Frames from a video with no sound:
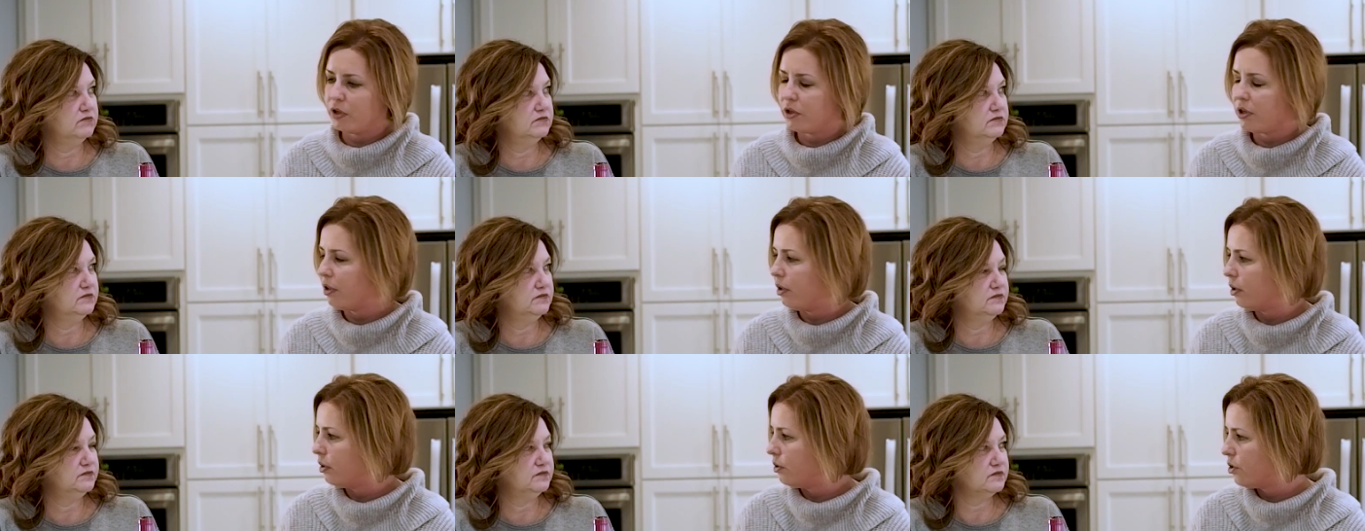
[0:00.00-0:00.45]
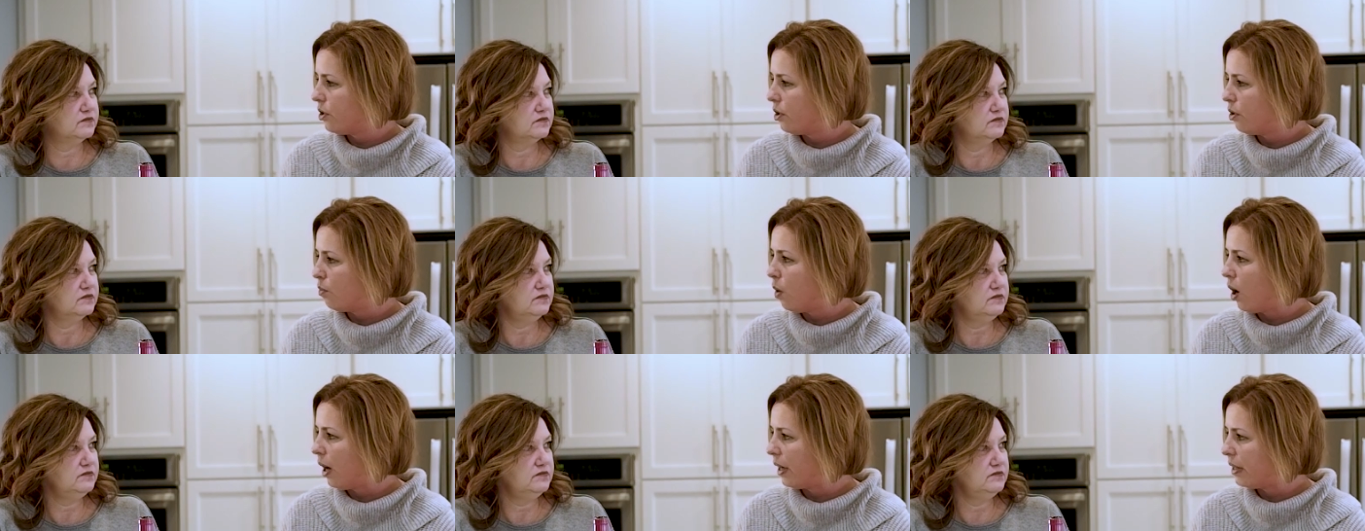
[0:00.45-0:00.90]
Speaker 1: over to the to
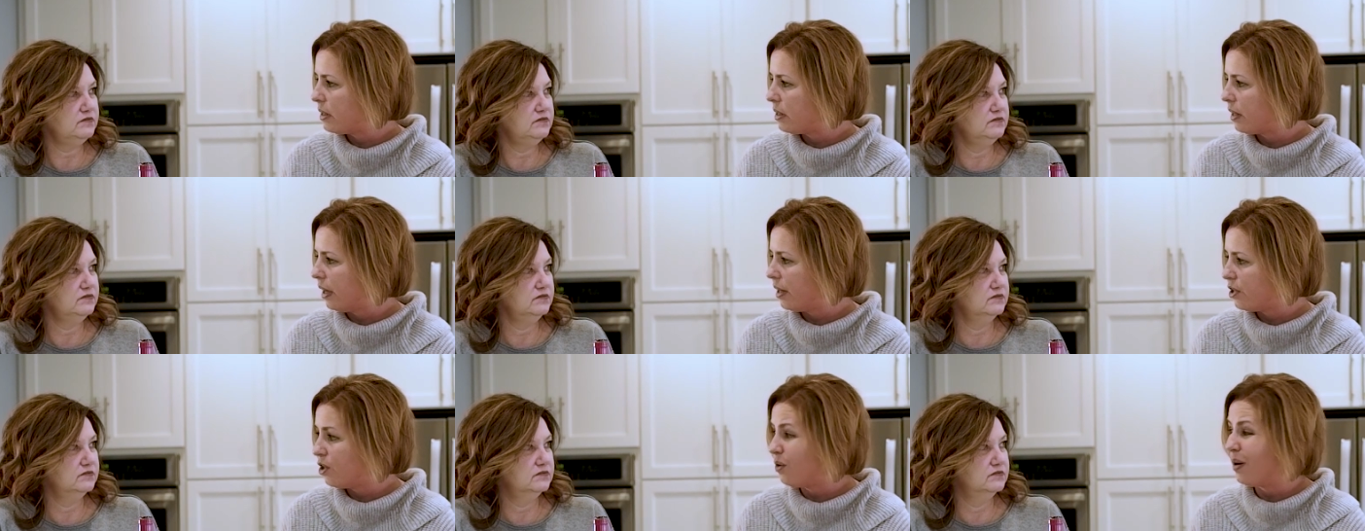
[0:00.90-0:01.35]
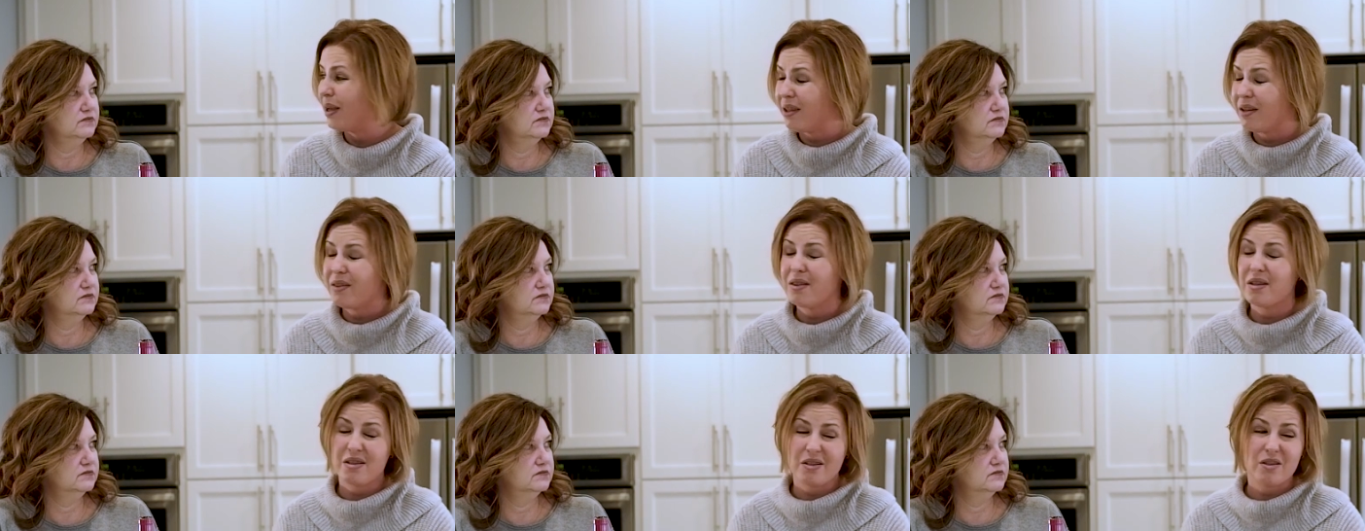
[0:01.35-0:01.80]
the wine side. So I
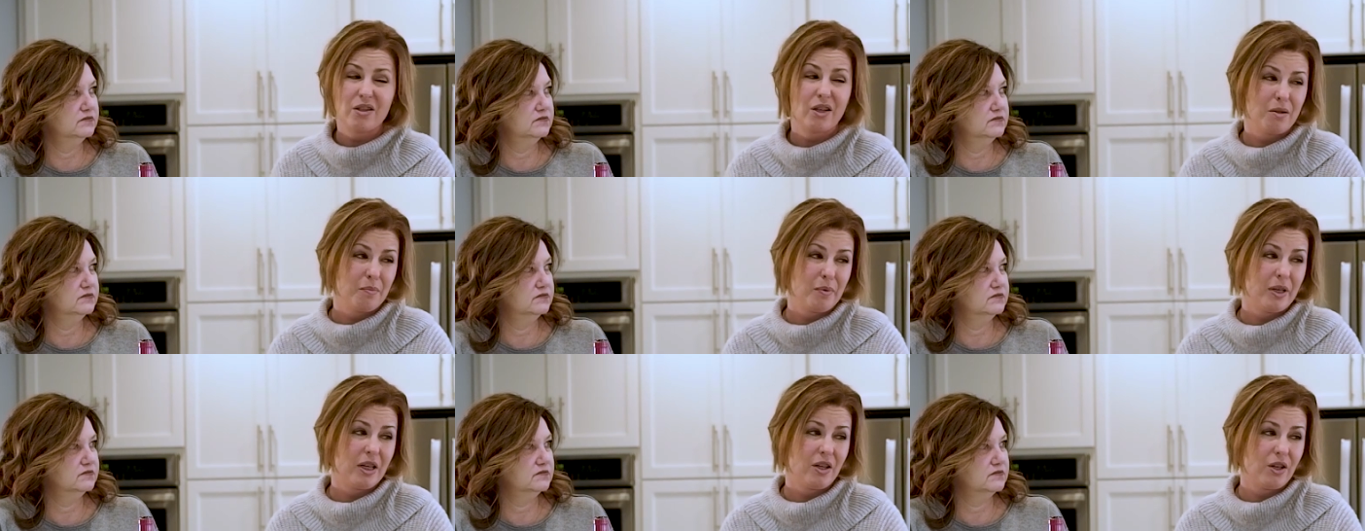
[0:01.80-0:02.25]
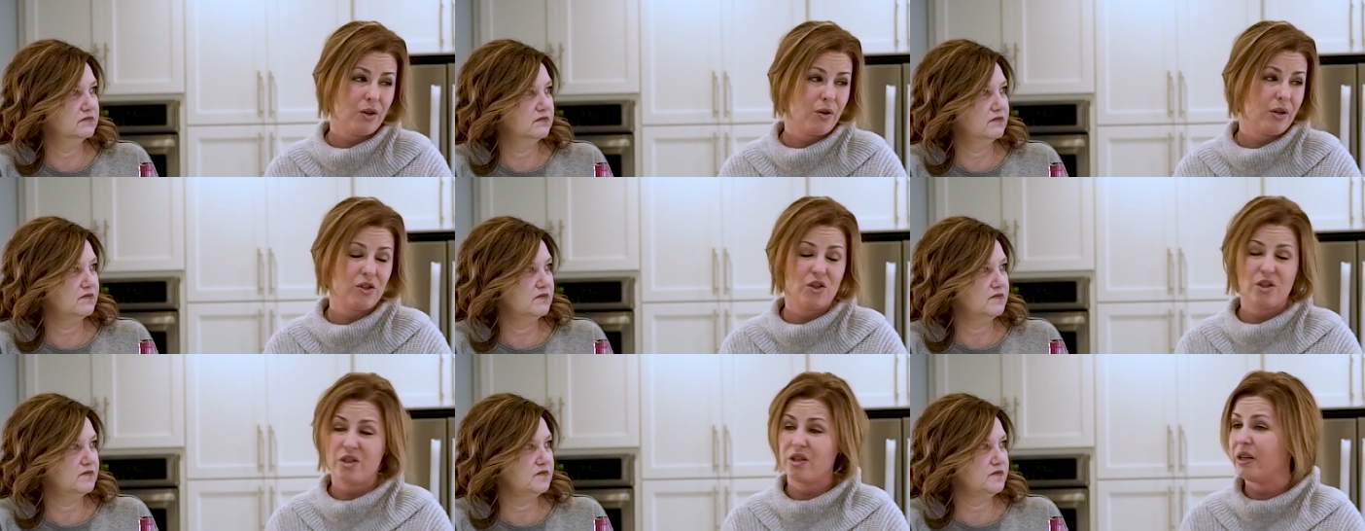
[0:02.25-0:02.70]
think this is going to be, you know,
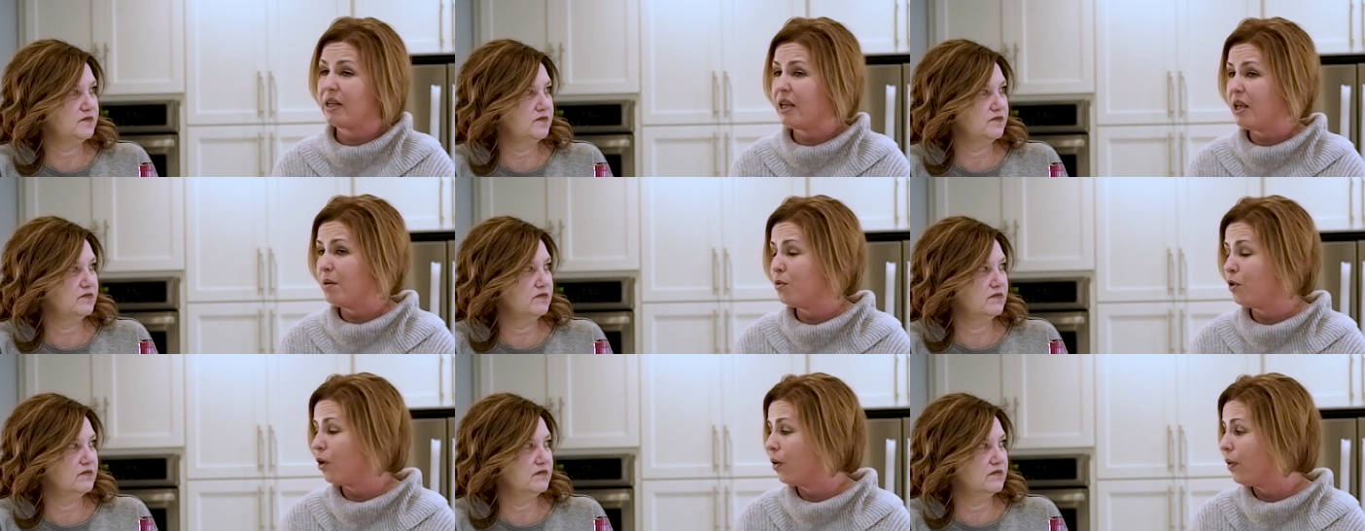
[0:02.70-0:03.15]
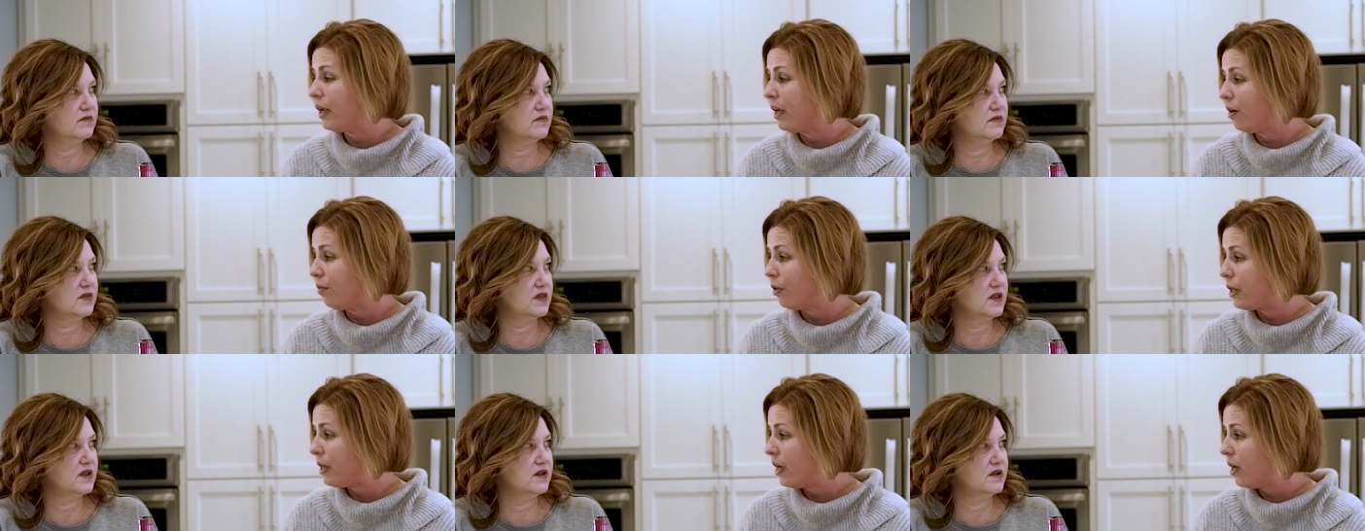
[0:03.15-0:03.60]
it's just going to keep
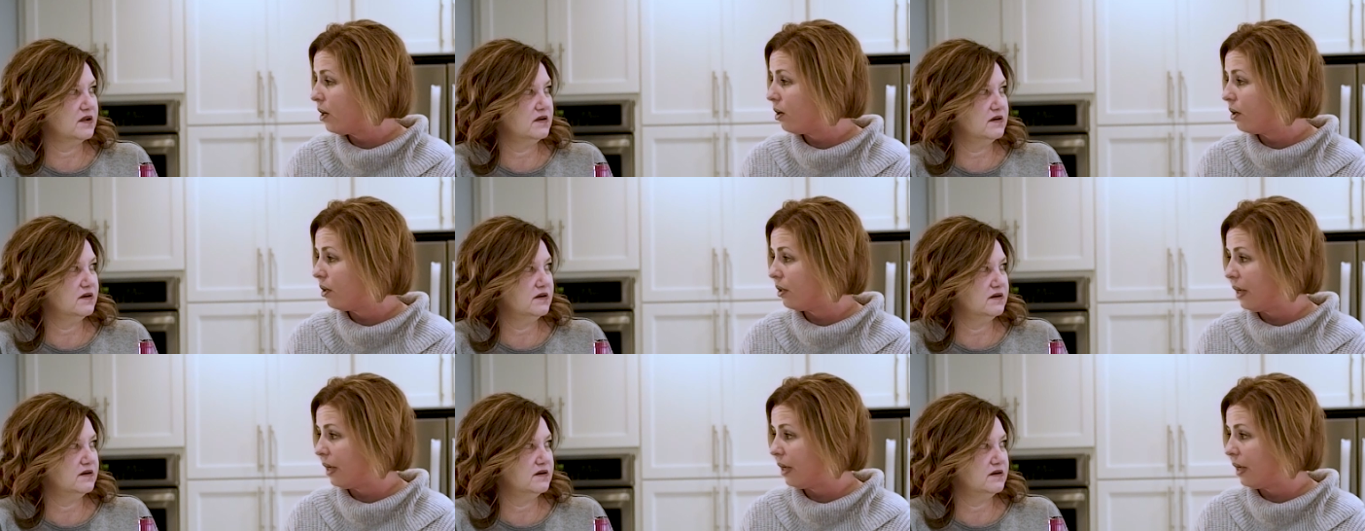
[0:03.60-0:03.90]
growing every year.